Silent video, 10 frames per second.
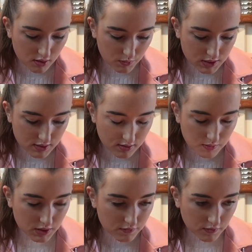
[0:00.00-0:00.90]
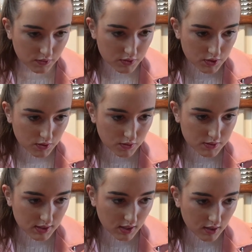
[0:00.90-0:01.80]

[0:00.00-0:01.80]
We did so many photo shoots.